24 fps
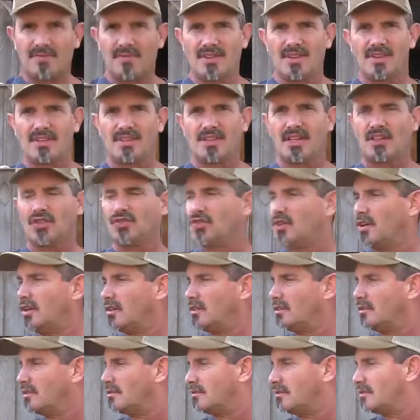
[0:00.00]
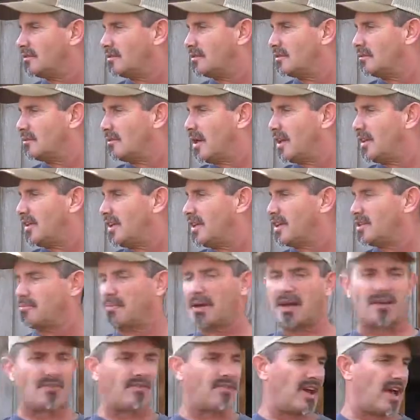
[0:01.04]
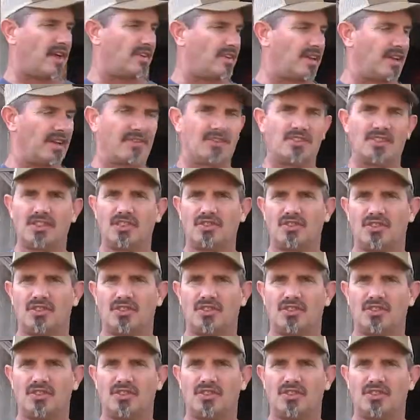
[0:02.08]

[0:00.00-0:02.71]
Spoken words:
6 foot, I think it's about a 5.5, 6